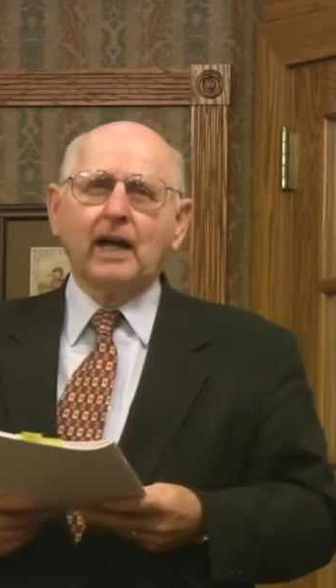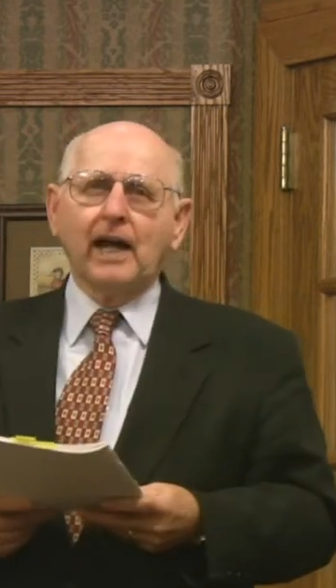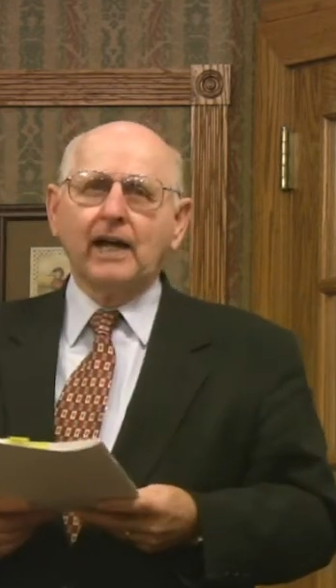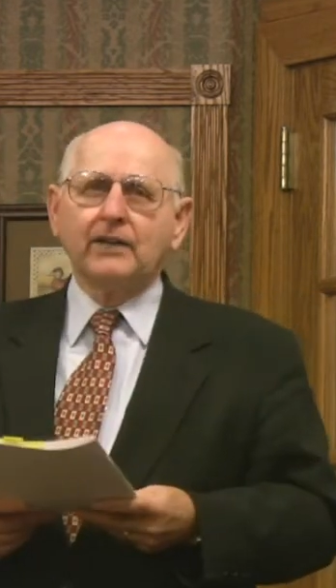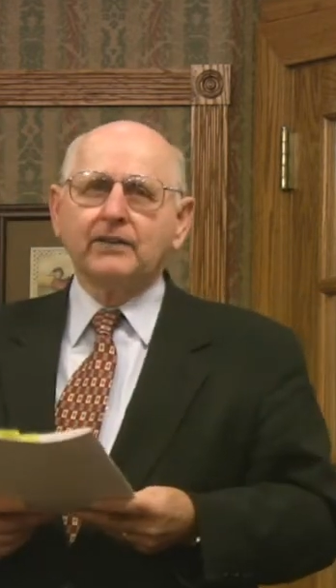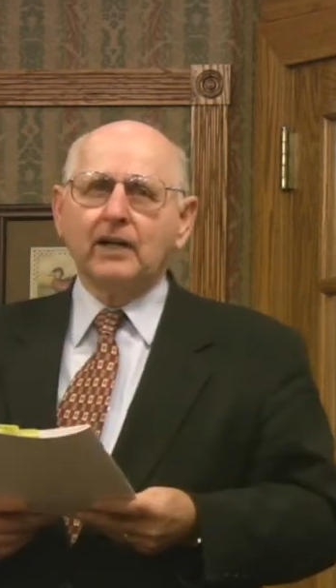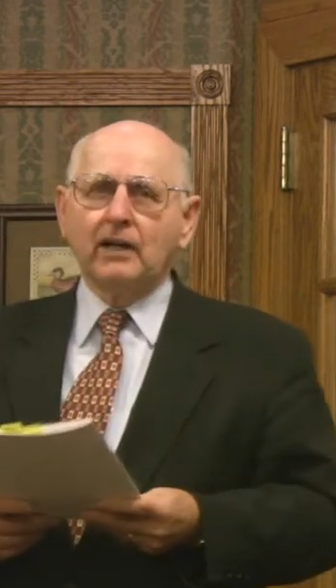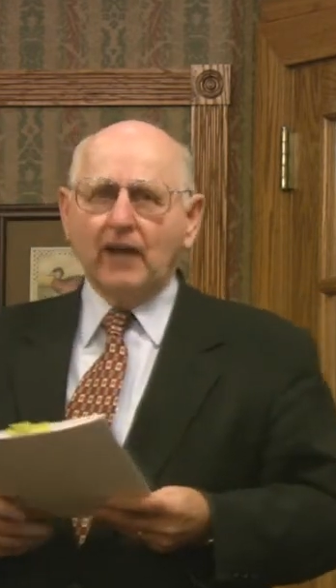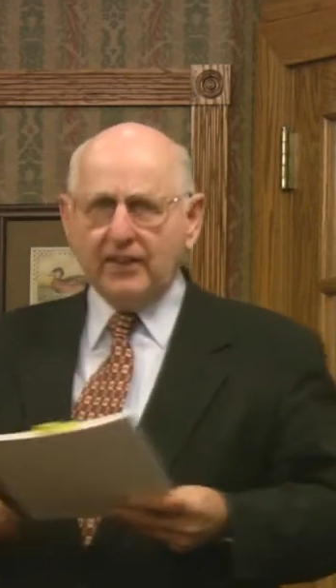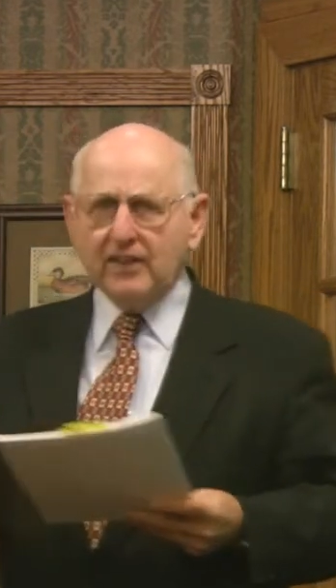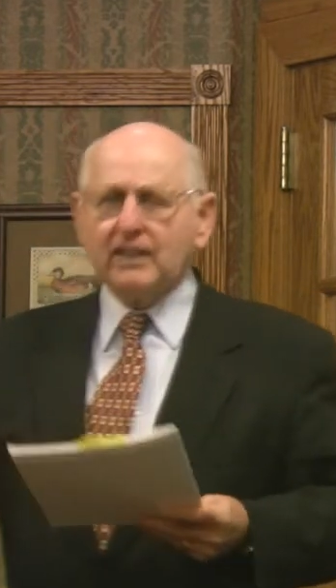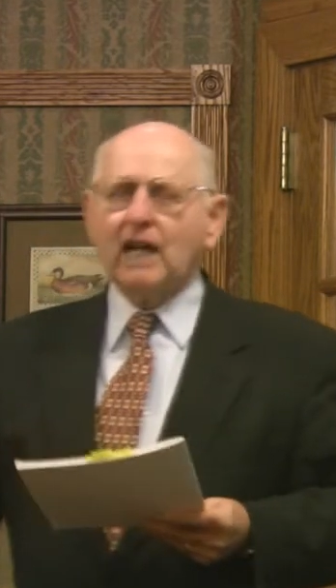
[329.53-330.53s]
And
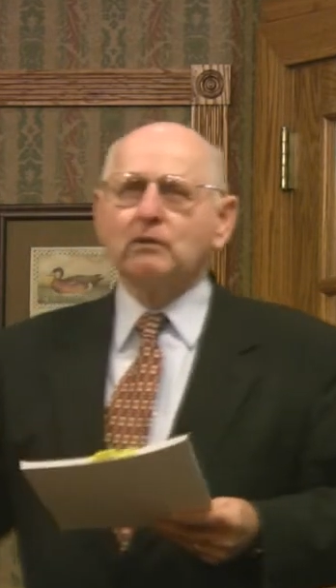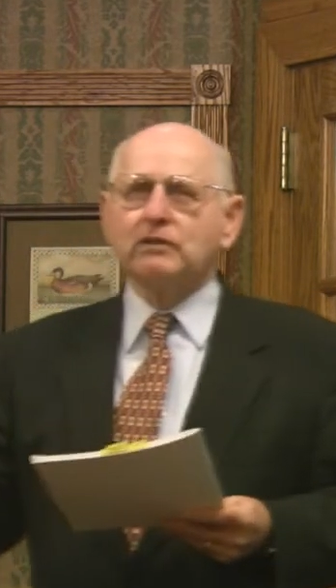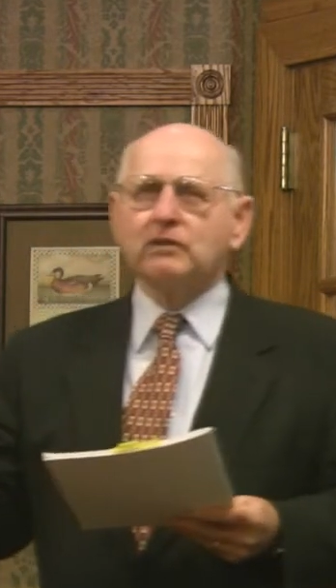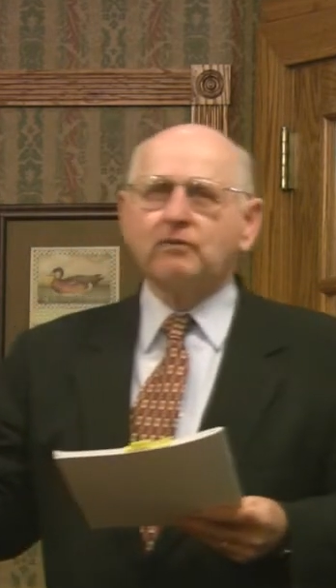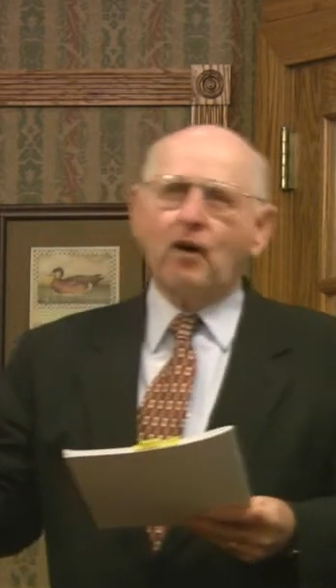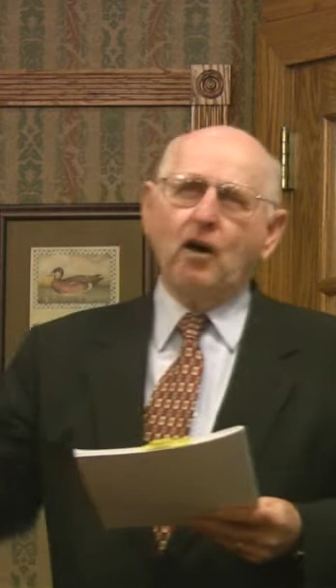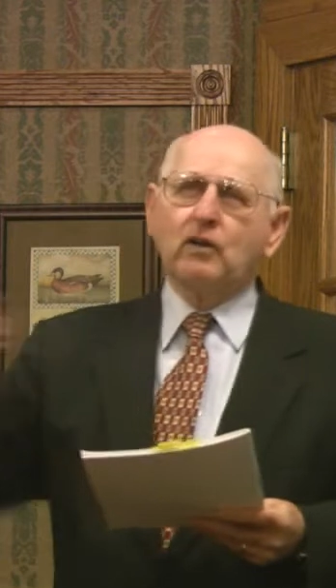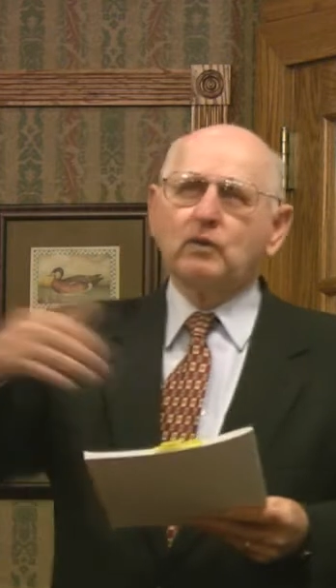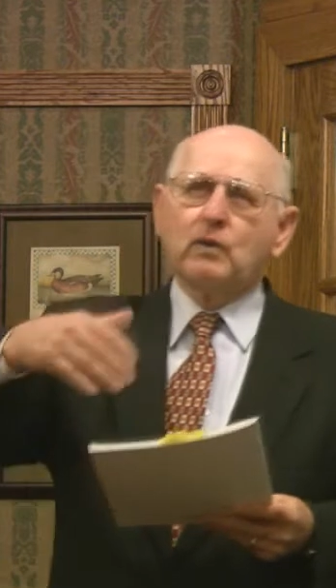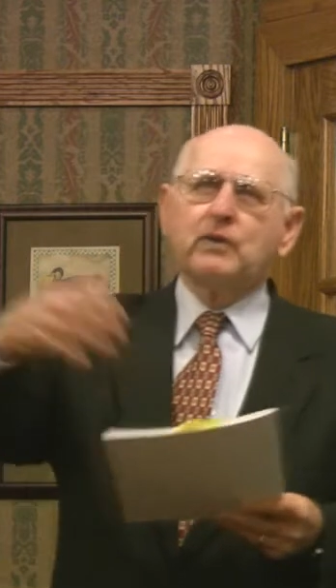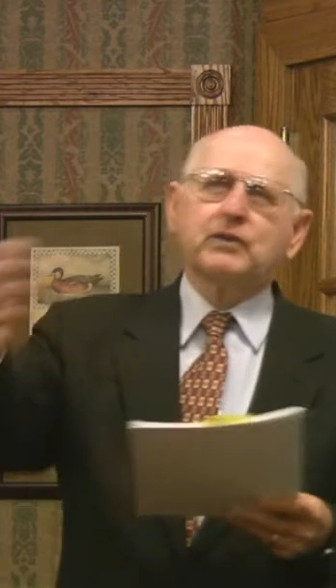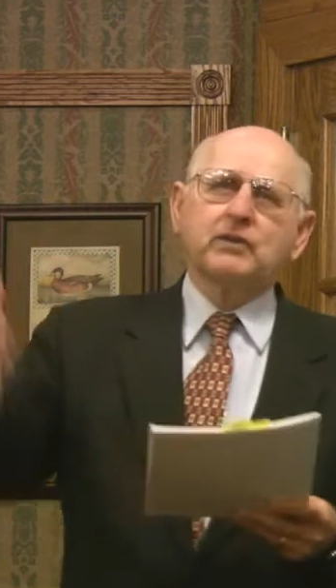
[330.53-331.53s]
I think that was the fall.
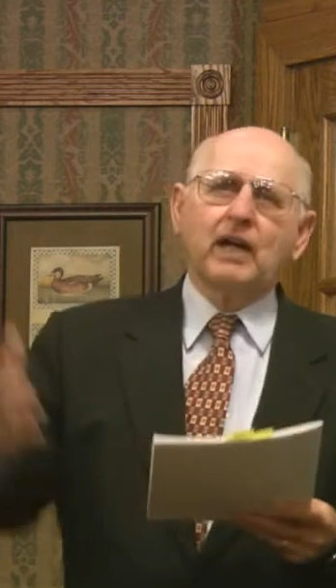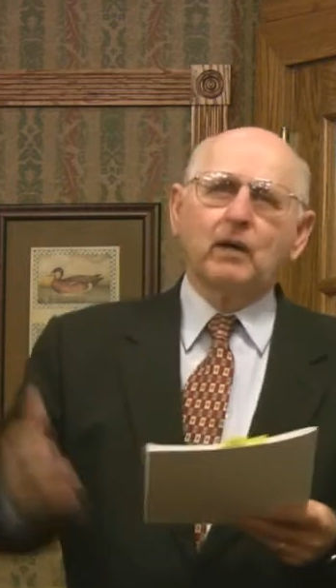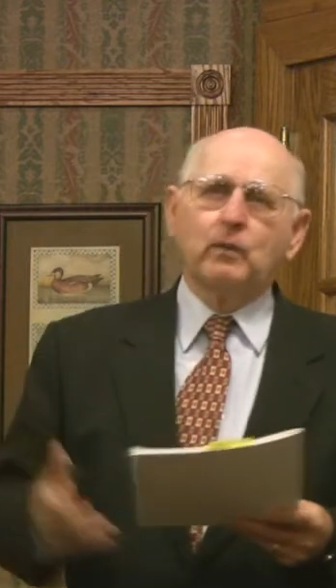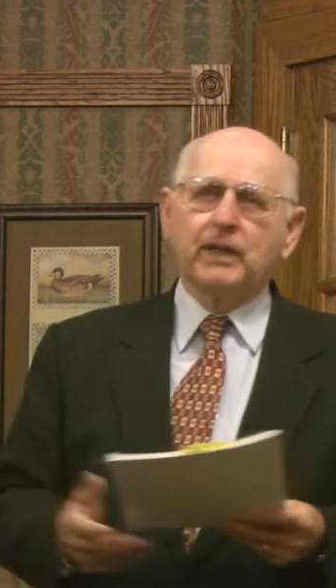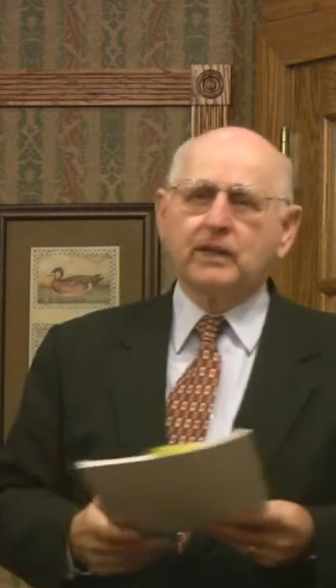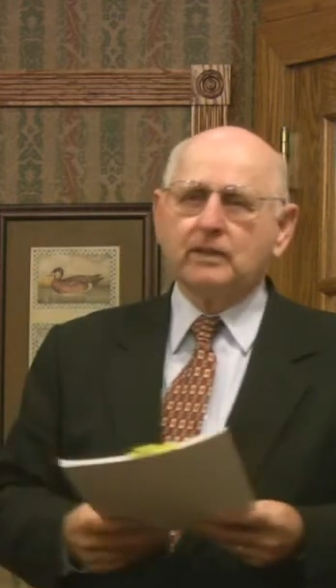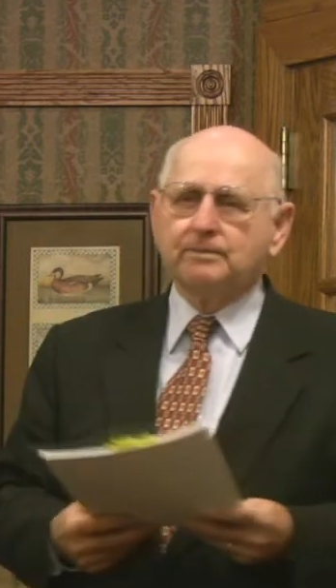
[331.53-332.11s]
We went through that winter.